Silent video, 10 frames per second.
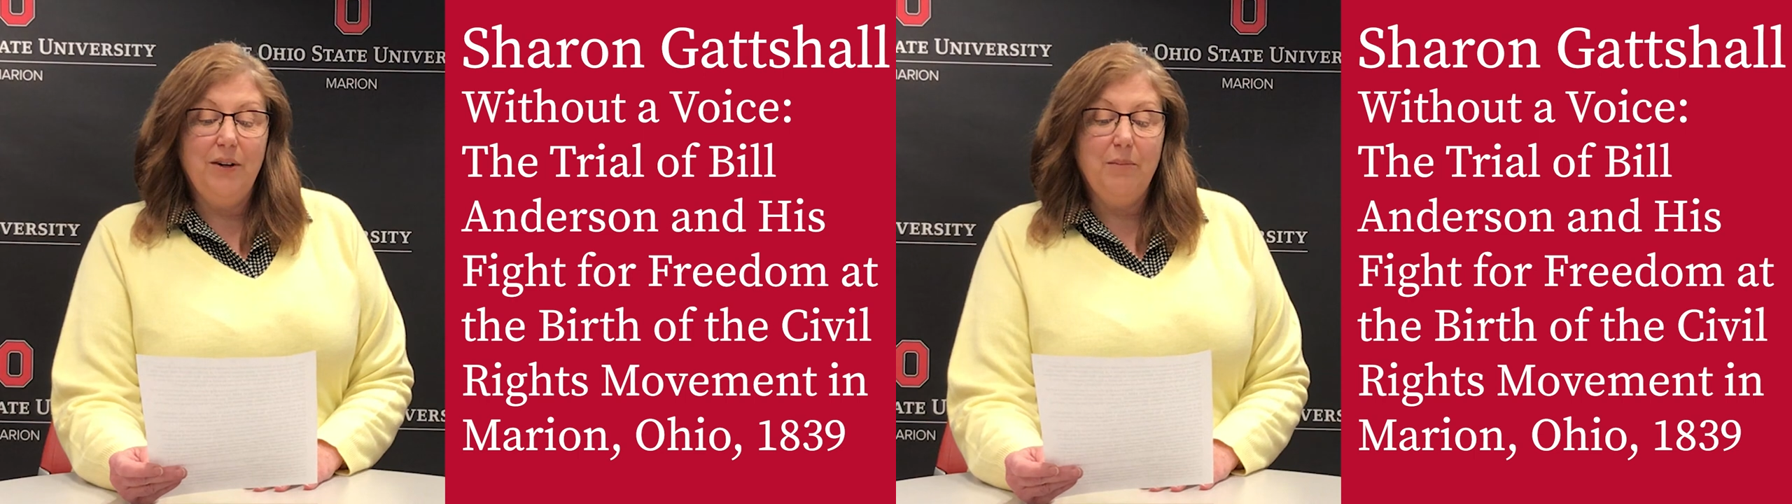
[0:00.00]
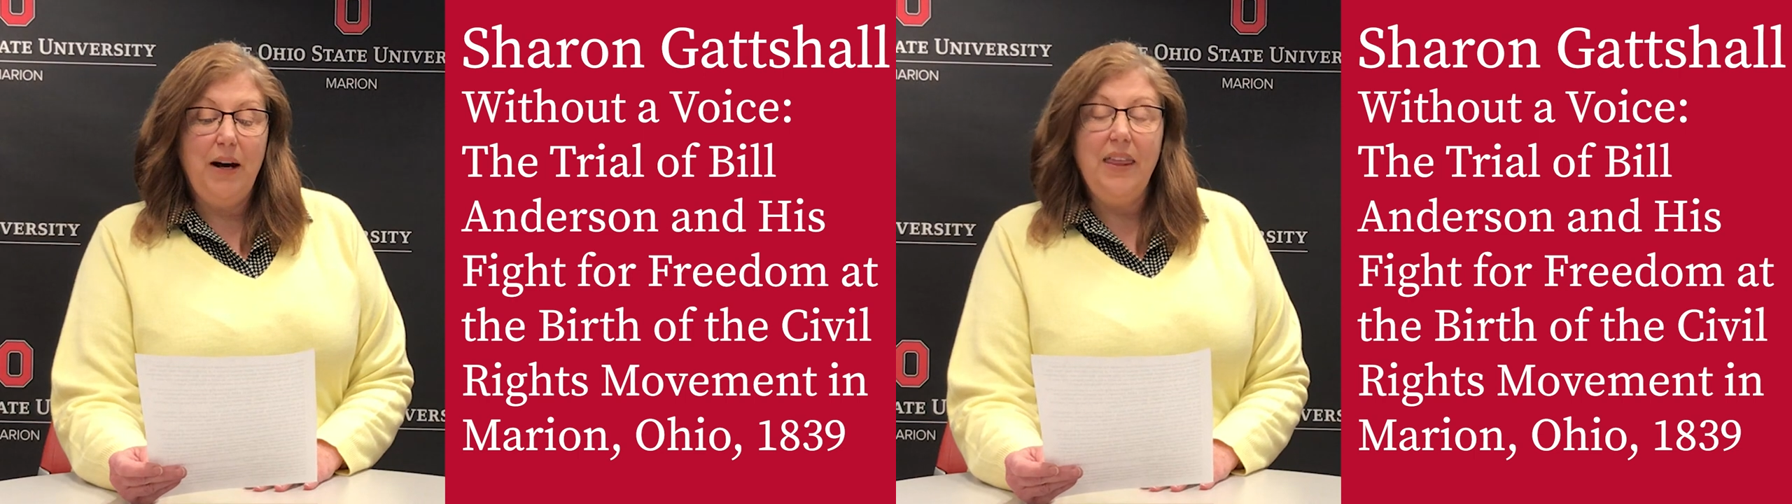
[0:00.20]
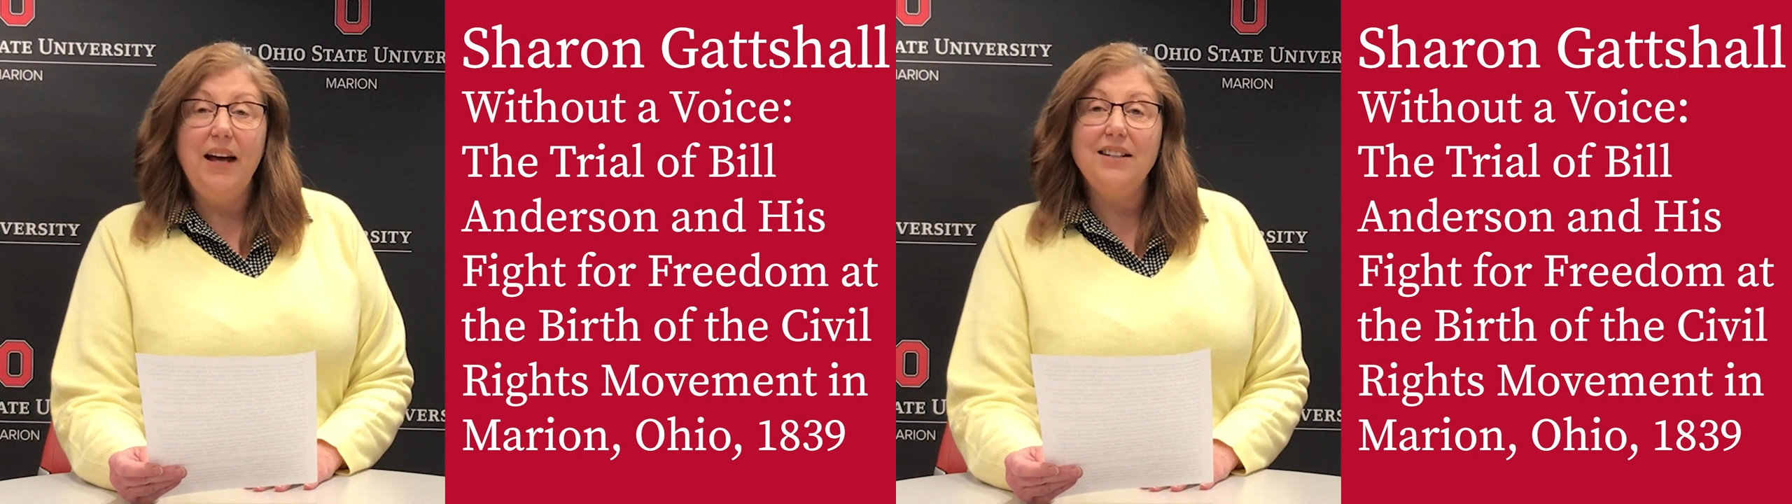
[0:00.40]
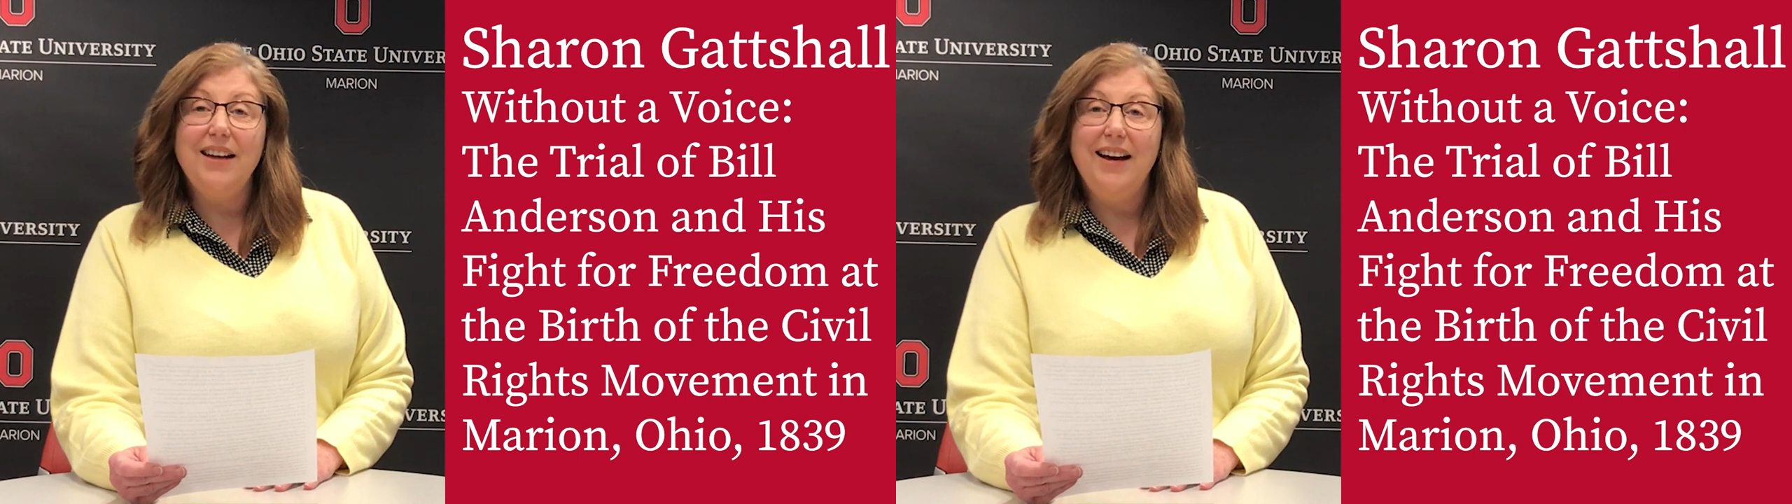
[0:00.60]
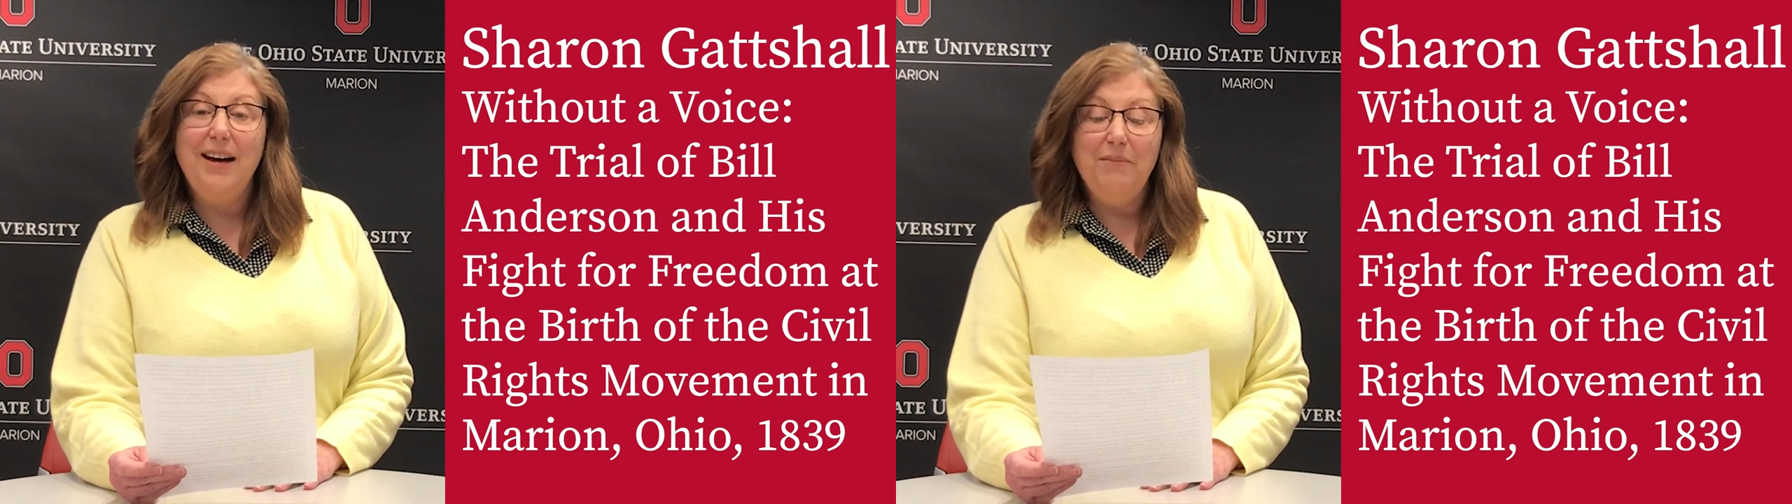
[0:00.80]
By that
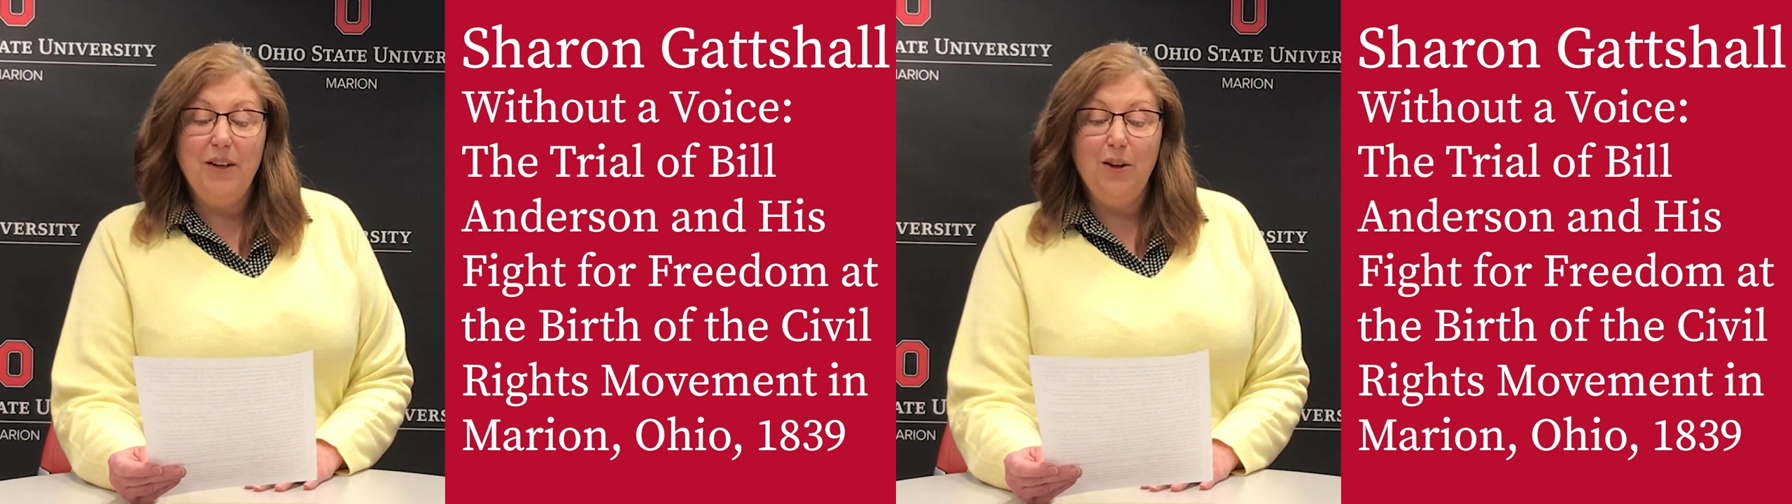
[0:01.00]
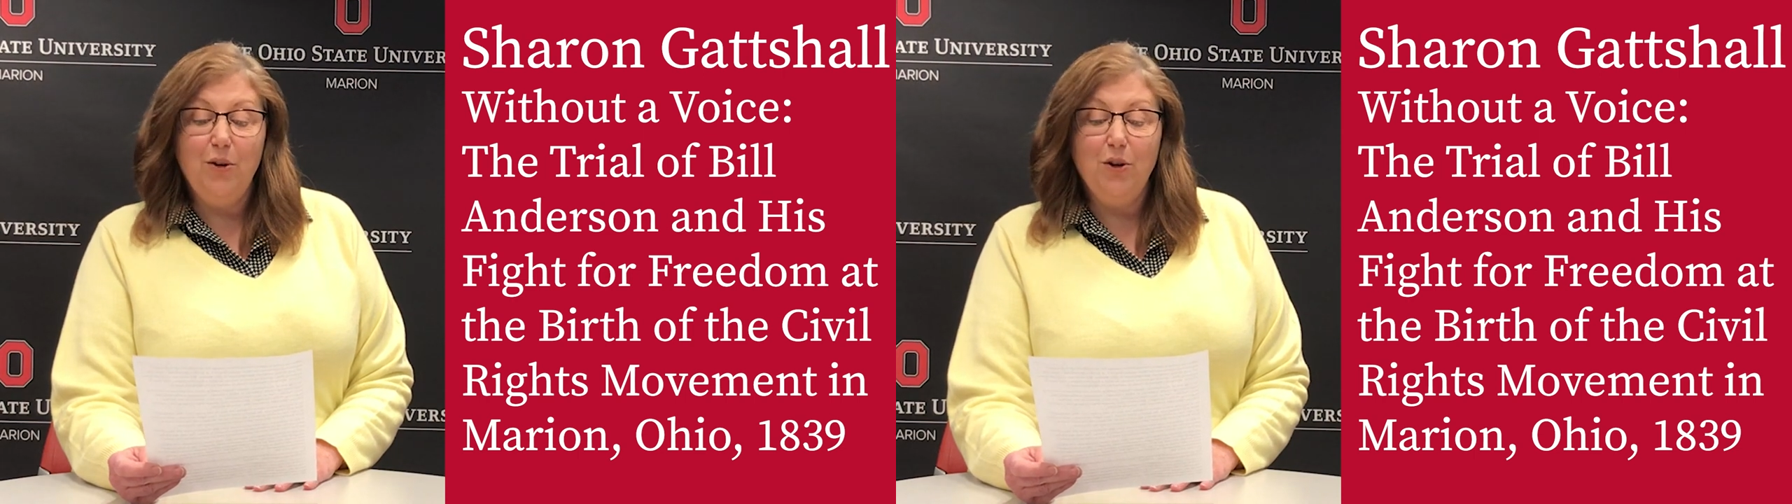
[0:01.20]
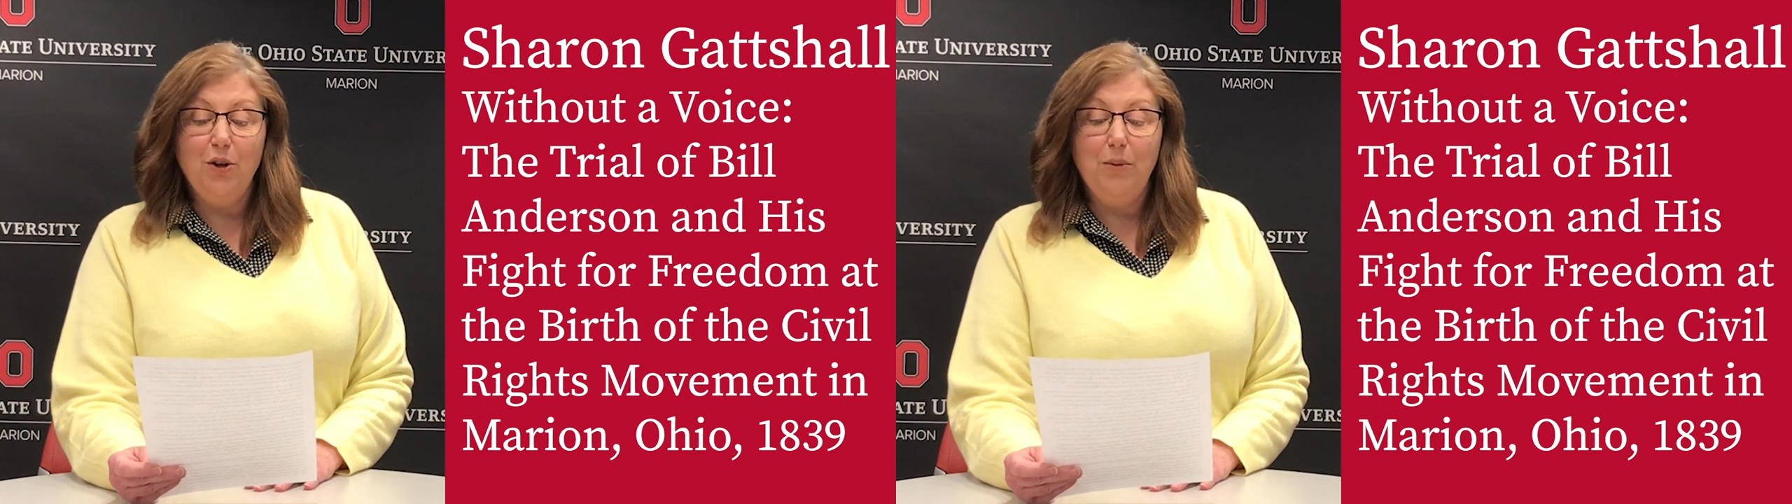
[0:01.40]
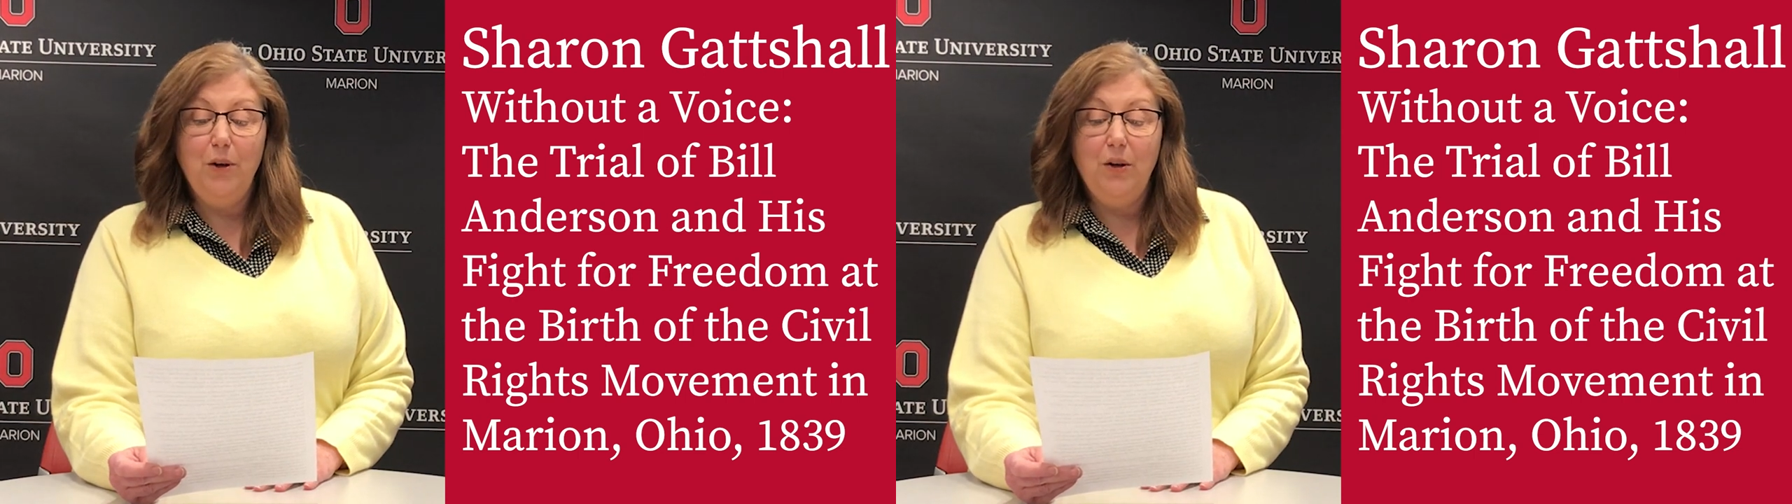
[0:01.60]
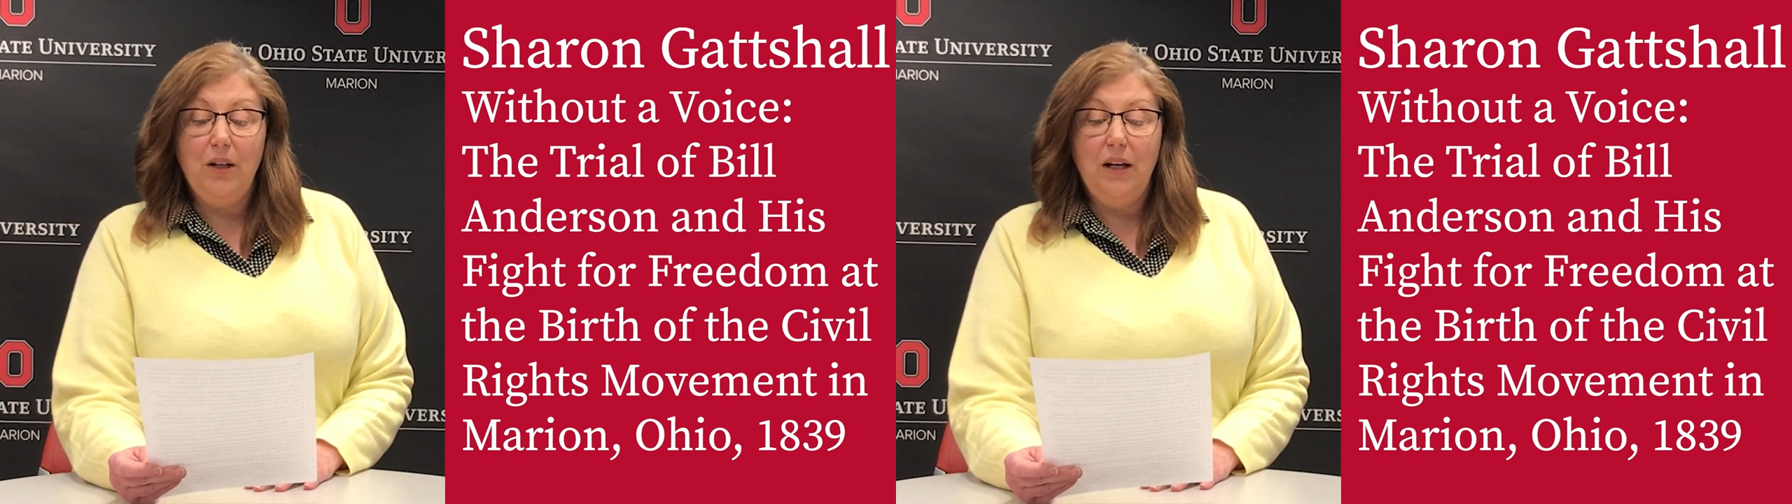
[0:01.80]
time, the local
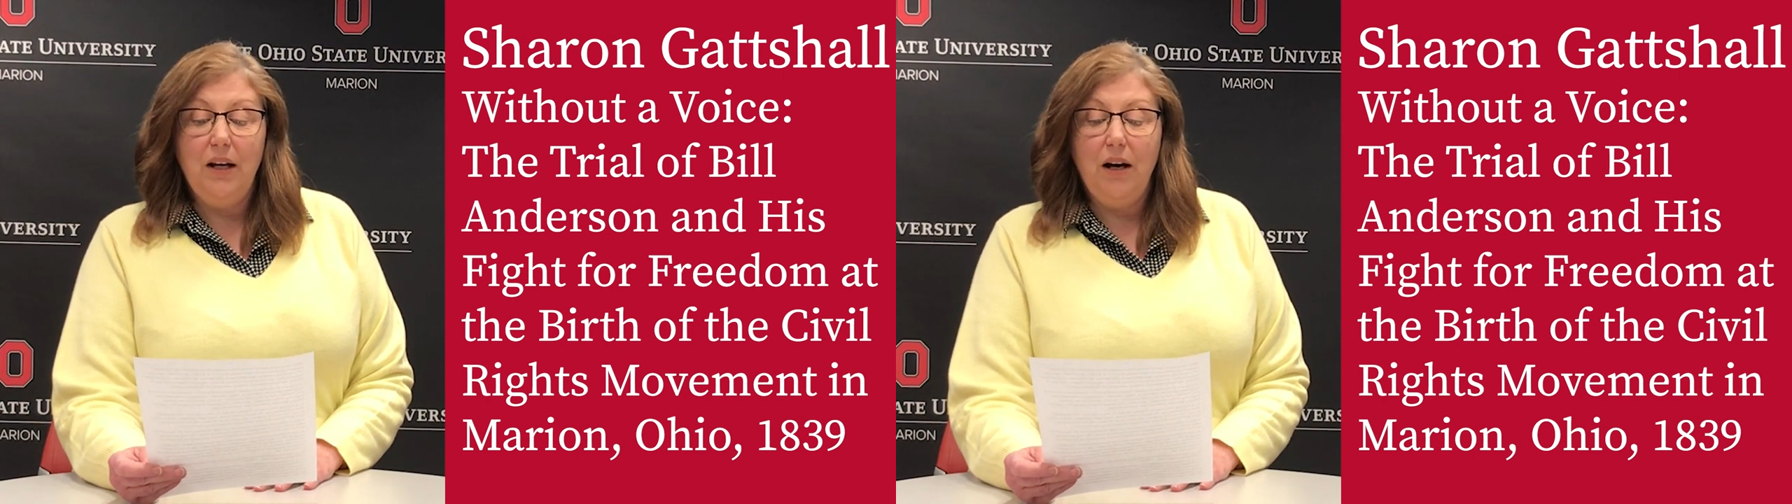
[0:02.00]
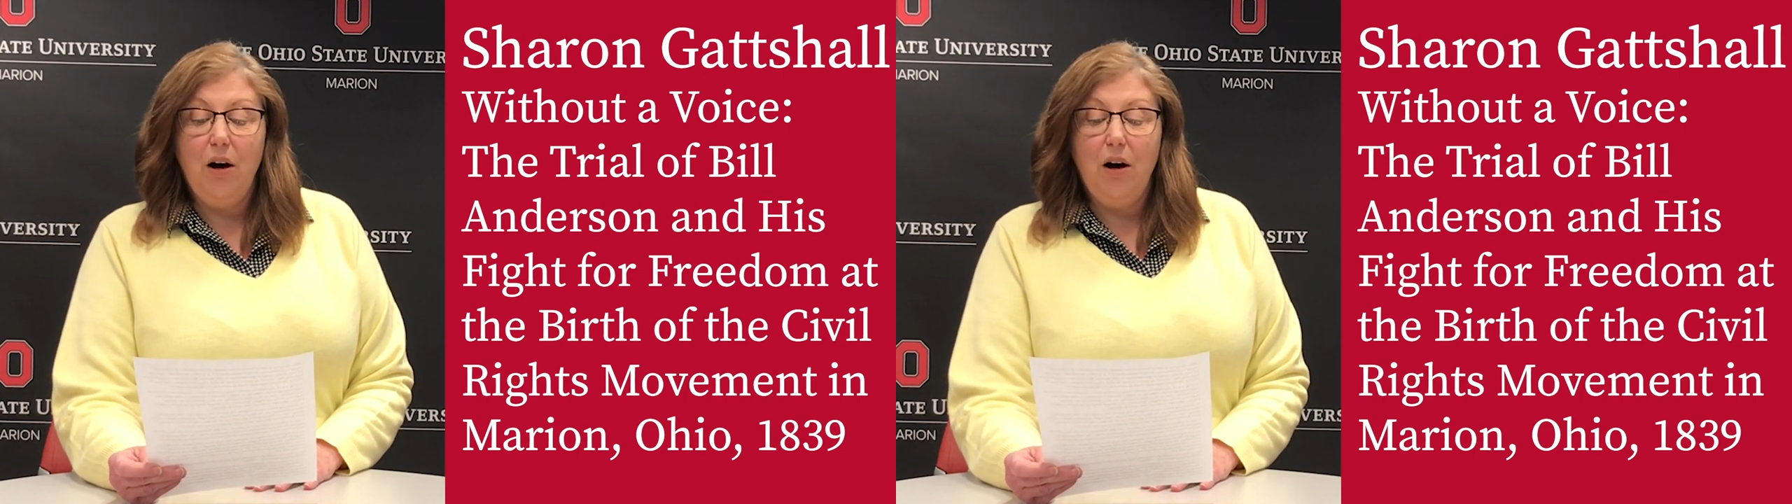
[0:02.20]
community